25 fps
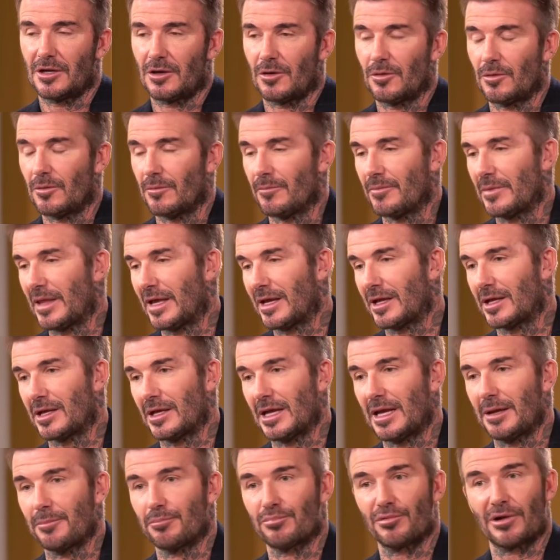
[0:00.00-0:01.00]
You know,
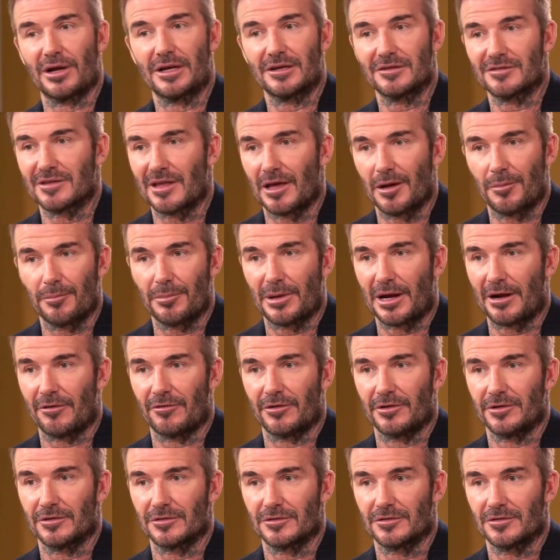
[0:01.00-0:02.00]
it breaks down
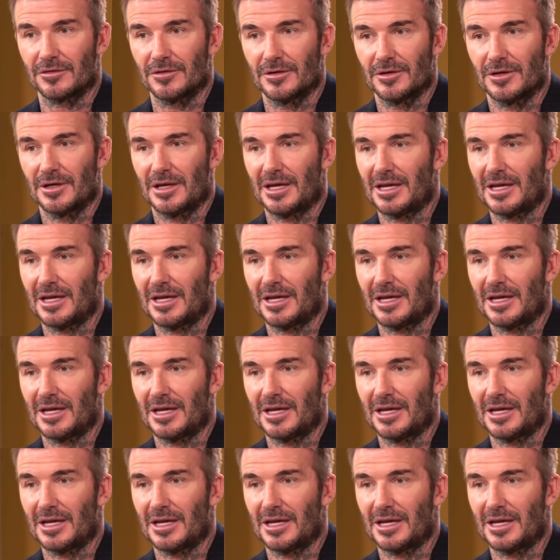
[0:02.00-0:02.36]
barriers.